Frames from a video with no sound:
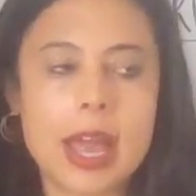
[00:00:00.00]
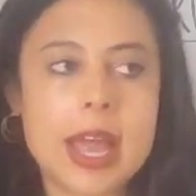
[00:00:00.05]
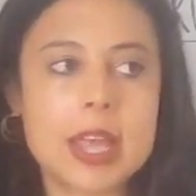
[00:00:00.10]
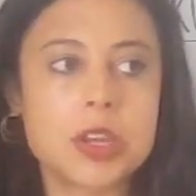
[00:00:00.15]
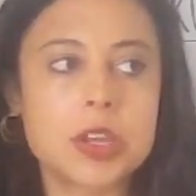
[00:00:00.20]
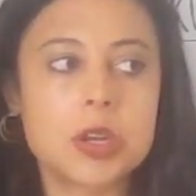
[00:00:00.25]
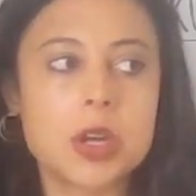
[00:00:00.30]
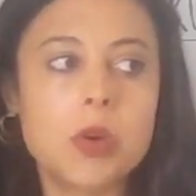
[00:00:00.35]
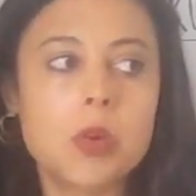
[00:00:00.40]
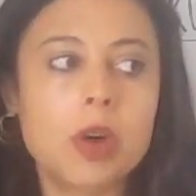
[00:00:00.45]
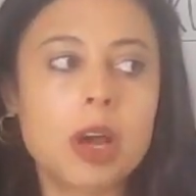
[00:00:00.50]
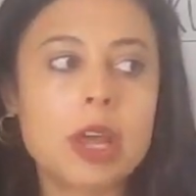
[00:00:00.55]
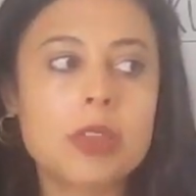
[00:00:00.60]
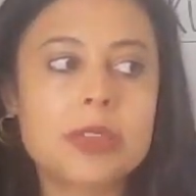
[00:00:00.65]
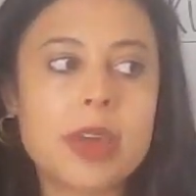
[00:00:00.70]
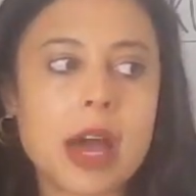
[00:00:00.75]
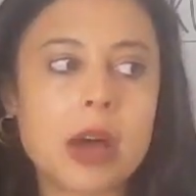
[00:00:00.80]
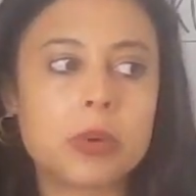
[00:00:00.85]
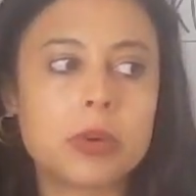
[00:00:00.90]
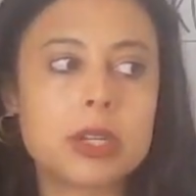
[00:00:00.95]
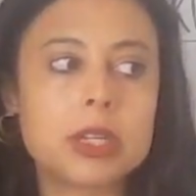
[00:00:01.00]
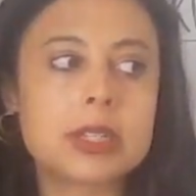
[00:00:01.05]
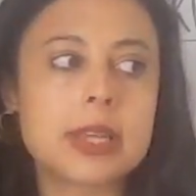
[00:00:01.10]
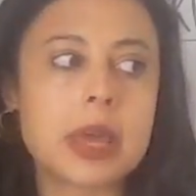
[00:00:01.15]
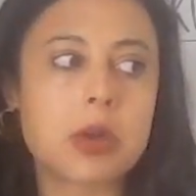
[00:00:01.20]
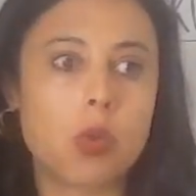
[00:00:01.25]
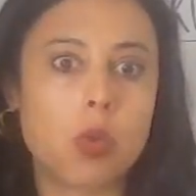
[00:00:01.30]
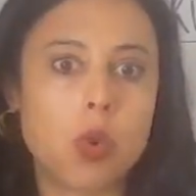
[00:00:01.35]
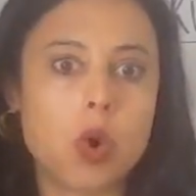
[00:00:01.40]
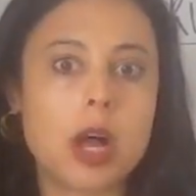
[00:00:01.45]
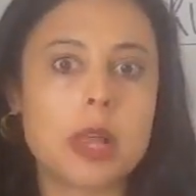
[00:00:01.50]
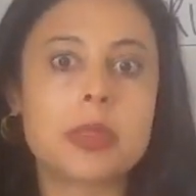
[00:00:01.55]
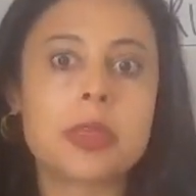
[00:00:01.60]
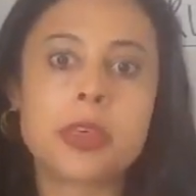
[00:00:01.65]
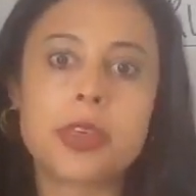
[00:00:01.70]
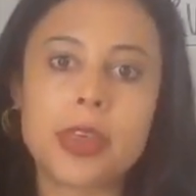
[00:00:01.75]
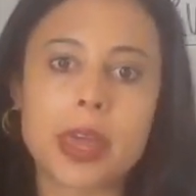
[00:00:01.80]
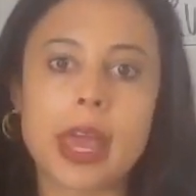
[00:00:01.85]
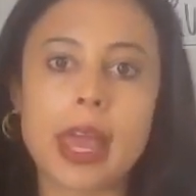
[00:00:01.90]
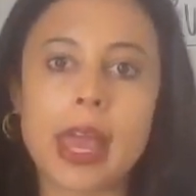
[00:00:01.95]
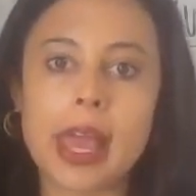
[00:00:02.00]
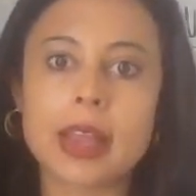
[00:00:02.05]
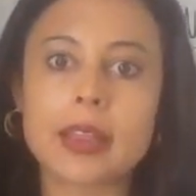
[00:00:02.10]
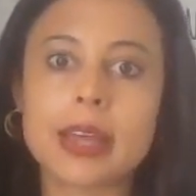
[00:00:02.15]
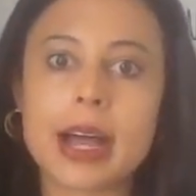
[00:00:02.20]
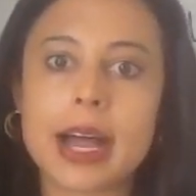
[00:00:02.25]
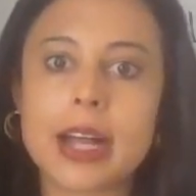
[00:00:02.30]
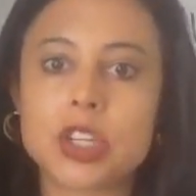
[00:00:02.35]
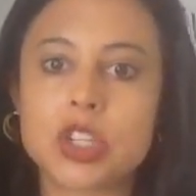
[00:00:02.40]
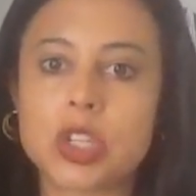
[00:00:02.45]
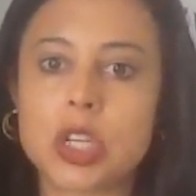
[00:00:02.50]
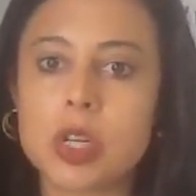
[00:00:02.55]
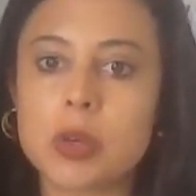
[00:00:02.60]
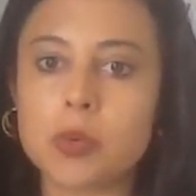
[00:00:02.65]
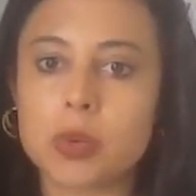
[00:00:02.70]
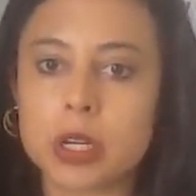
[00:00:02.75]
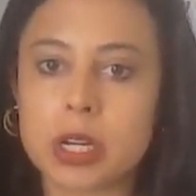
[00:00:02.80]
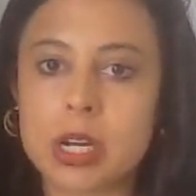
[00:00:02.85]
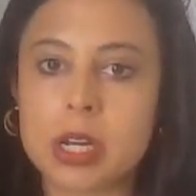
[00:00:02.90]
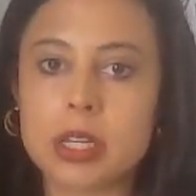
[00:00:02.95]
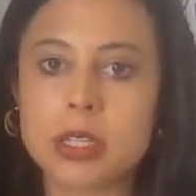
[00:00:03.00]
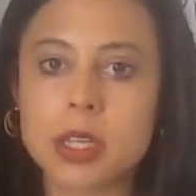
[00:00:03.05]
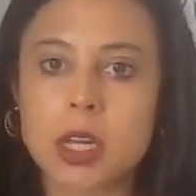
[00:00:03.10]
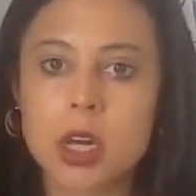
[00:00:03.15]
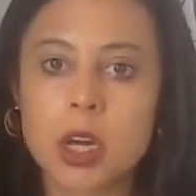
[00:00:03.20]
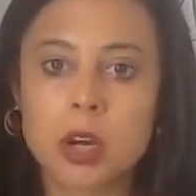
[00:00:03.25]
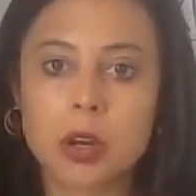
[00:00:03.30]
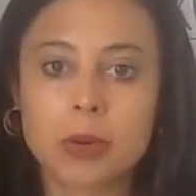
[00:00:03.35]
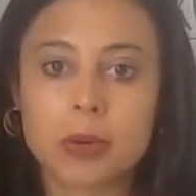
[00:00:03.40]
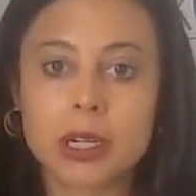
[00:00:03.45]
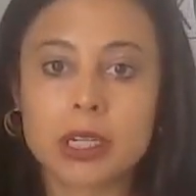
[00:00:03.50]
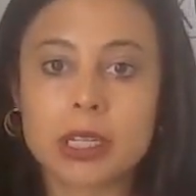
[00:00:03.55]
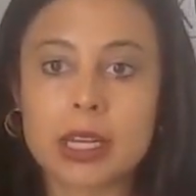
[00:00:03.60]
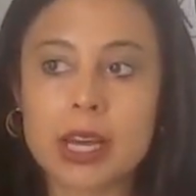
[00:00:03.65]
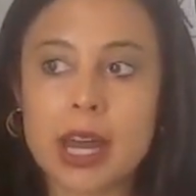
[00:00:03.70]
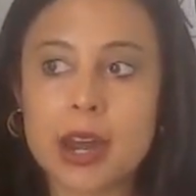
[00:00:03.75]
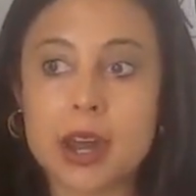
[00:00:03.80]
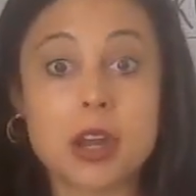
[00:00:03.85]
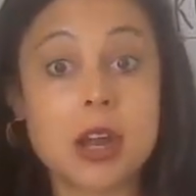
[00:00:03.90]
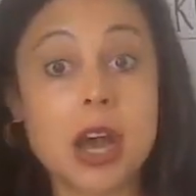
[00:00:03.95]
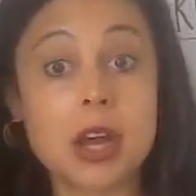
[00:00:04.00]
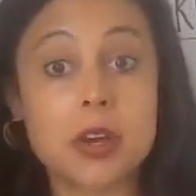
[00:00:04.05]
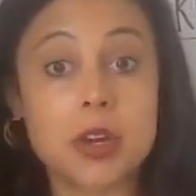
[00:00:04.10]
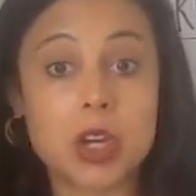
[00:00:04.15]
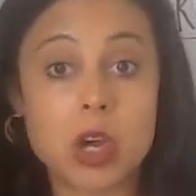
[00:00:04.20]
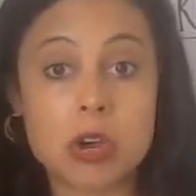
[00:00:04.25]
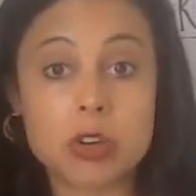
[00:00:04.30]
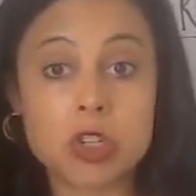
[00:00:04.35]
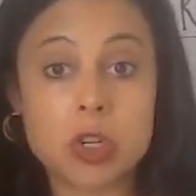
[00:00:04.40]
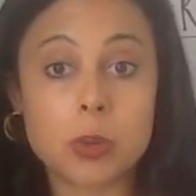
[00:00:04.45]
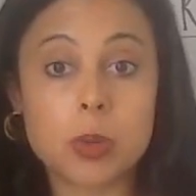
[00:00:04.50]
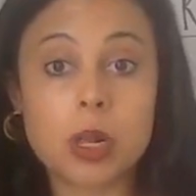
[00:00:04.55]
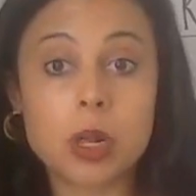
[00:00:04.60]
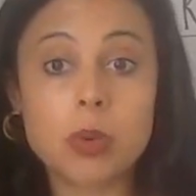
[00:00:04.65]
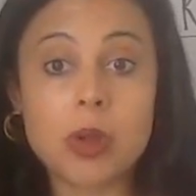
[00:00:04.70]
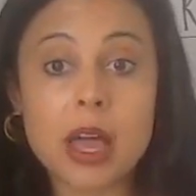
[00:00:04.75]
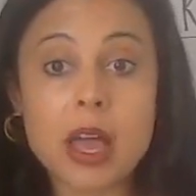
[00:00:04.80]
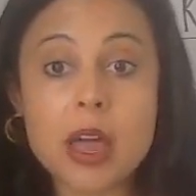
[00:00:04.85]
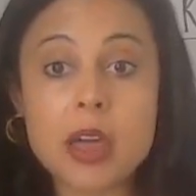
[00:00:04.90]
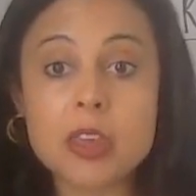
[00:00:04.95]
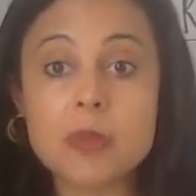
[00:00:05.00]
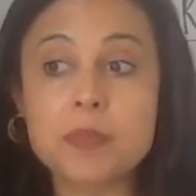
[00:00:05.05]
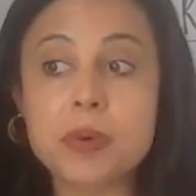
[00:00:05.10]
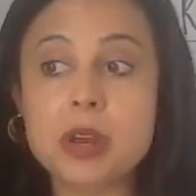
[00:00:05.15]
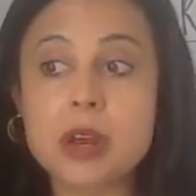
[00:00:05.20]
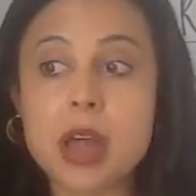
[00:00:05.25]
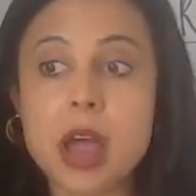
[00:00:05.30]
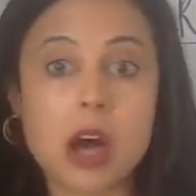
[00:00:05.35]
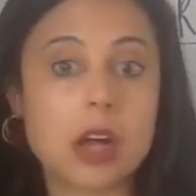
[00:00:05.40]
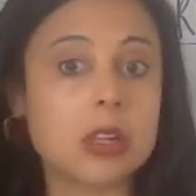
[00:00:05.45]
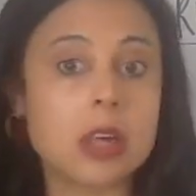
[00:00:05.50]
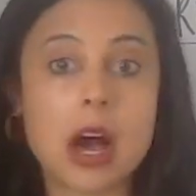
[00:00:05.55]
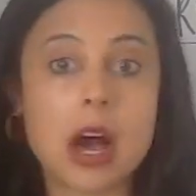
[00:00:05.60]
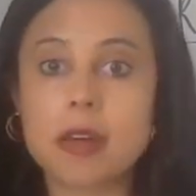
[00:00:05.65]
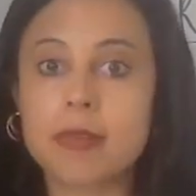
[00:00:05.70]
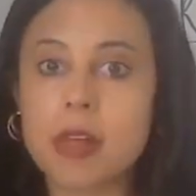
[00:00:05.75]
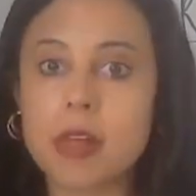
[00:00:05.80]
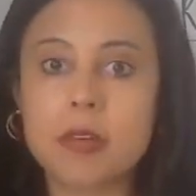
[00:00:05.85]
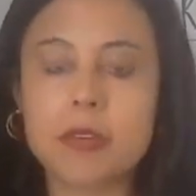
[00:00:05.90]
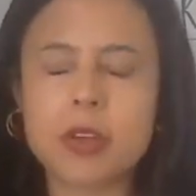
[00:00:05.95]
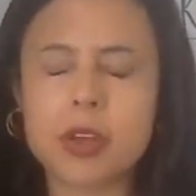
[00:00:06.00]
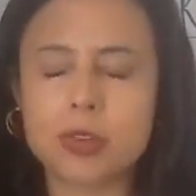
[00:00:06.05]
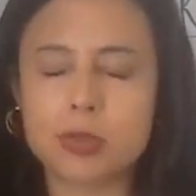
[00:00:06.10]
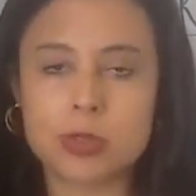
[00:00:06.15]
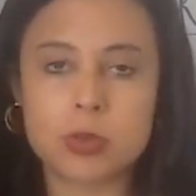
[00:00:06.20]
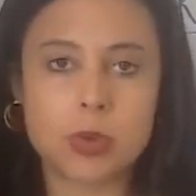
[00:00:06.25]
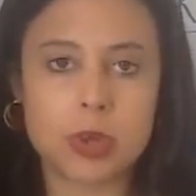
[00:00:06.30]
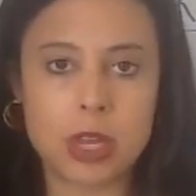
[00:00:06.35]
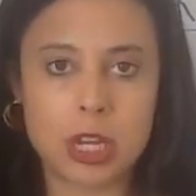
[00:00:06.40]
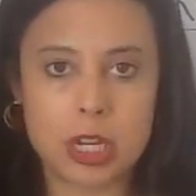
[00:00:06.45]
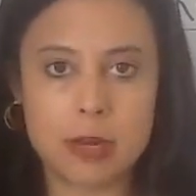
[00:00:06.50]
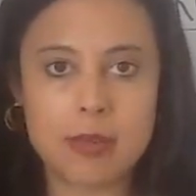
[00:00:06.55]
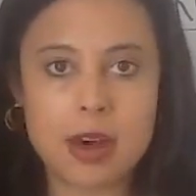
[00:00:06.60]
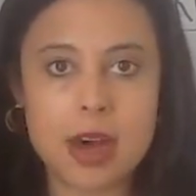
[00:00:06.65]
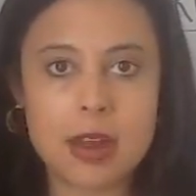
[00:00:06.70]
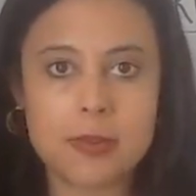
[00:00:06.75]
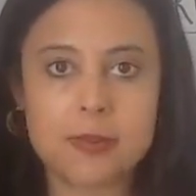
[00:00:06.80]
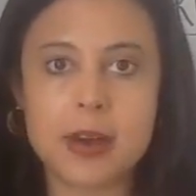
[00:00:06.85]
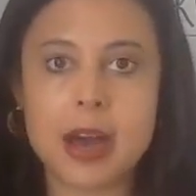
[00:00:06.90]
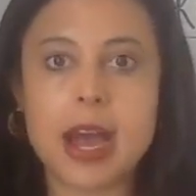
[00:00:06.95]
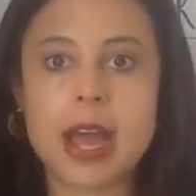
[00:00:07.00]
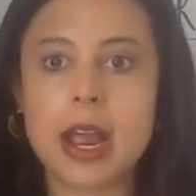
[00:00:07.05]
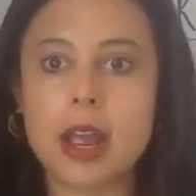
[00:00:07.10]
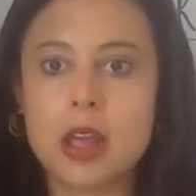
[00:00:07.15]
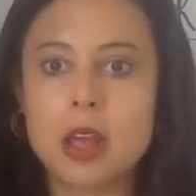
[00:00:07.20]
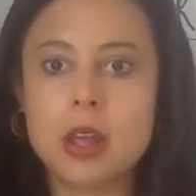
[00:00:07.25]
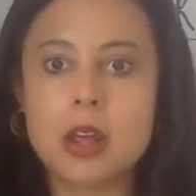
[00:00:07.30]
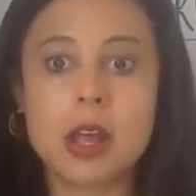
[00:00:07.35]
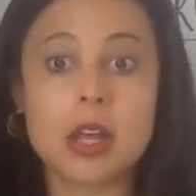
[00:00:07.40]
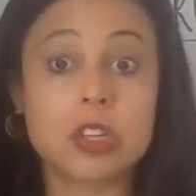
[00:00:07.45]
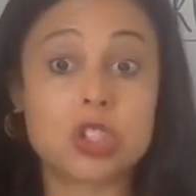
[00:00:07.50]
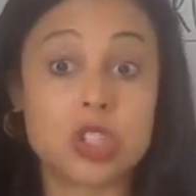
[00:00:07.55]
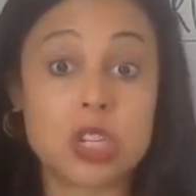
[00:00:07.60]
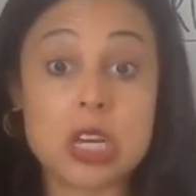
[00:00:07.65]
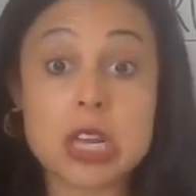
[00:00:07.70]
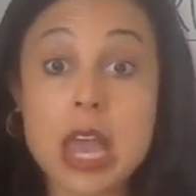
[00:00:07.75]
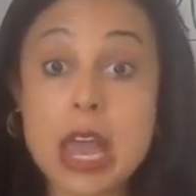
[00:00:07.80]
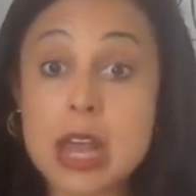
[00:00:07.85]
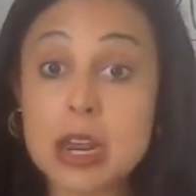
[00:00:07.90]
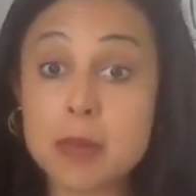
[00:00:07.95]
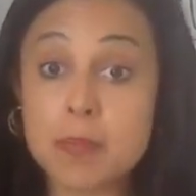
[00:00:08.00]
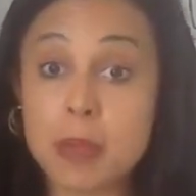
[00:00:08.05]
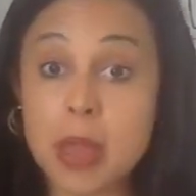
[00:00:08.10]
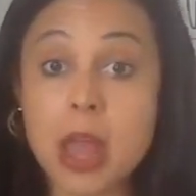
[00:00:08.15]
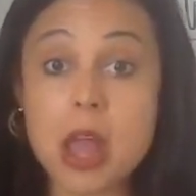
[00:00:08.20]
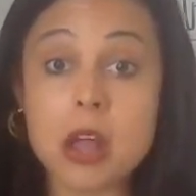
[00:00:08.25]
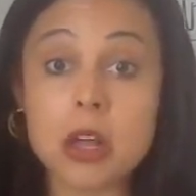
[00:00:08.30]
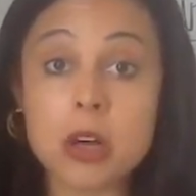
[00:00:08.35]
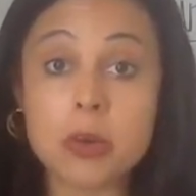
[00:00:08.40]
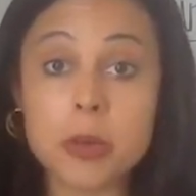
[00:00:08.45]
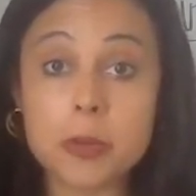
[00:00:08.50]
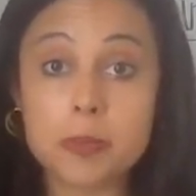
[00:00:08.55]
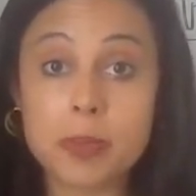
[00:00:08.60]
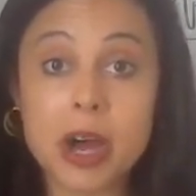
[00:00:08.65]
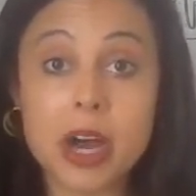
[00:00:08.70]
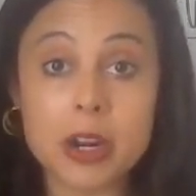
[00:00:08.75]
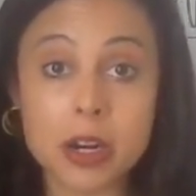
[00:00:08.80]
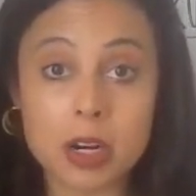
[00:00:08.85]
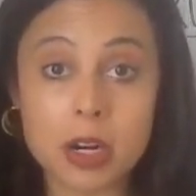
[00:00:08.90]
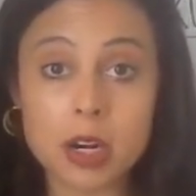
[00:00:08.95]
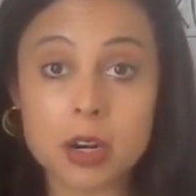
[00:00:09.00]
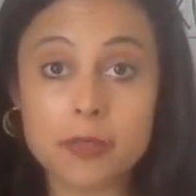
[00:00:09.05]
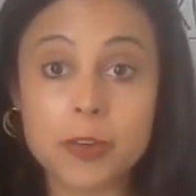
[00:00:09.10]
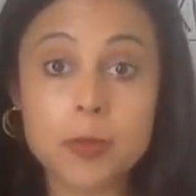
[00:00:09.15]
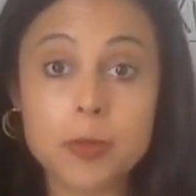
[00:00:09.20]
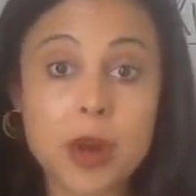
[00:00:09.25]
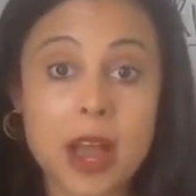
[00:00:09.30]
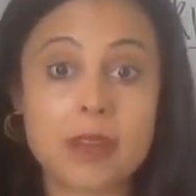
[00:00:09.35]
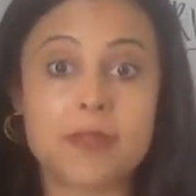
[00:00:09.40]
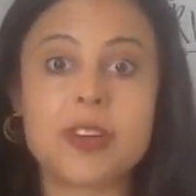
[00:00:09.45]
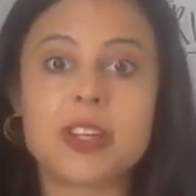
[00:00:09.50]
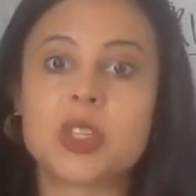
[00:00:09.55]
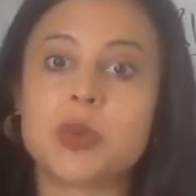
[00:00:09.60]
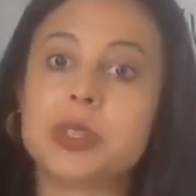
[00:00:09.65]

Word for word: And you know what? That was like one thing that she was really kind of non negotiable with, but a lot of other things she was willing to modify and she ate a bagel with butter for breakfast.